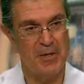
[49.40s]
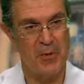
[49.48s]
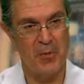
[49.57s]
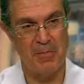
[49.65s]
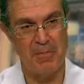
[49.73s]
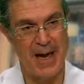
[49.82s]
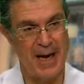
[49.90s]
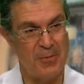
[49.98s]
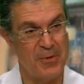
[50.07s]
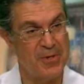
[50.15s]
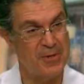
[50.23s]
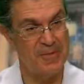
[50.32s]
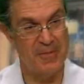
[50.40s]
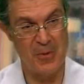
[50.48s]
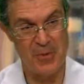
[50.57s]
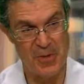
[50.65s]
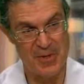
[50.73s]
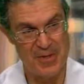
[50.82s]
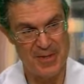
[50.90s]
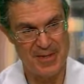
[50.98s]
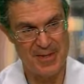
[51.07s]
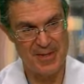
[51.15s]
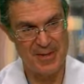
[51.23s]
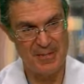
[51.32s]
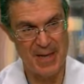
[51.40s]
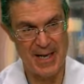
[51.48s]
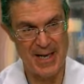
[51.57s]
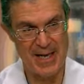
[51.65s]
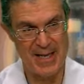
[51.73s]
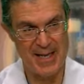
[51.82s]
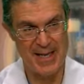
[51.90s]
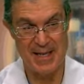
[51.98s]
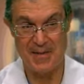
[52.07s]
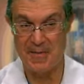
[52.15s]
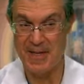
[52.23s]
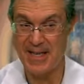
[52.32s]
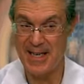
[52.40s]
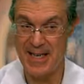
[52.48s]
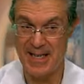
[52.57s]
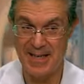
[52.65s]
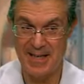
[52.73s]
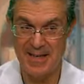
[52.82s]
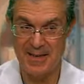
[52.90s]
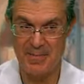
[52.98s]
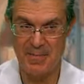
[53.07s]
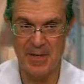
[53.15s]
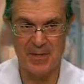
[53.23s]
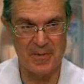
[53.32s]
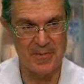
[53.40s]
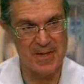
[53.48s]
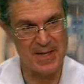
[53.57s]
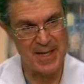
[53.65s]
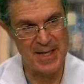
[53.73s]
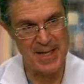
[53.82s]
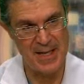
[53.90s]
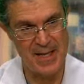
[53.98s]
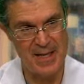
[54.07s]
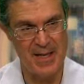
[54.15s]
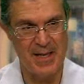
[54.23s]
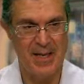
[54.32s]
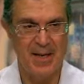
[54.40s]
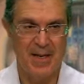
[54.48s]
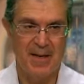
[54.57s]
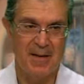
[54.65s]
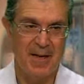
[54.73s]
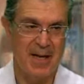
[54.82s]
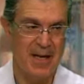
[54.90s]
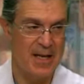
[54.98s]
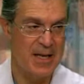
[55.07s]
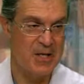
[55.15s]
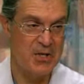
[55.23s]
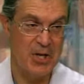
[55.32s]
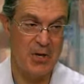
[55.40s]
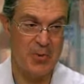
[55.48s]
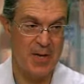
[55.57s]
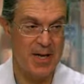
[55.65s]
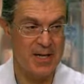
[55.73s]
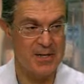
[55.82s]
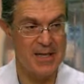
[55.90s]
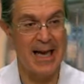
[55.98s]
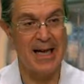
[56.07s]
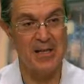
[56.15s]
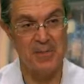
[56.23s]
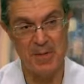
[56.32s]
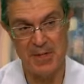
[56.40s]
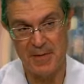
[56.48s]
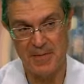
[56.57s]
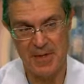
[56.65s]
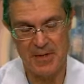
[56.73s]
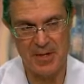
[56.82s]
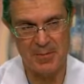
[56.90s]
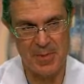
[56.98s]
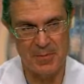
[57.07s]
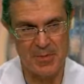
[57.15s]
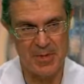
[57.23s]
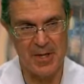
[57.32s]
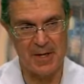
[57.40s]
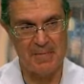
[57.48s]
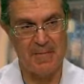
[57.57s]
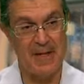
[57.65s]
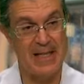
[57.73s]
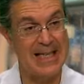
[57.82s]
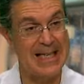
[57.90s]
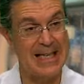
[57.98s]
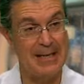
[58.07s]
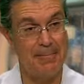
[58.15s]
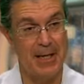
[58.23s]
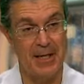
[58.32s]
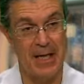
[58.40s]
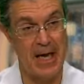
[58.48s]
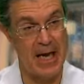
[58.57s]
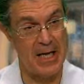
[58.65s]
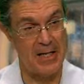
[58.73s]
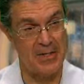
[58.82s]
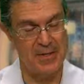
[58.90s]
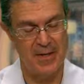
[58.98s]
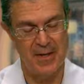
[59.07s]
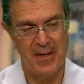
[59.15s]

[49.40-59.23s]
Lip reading: is going backwards and forwards, the body gets fatigued, muscle fatigue, and generalized nonspecific symptoms like fatigue, malaise,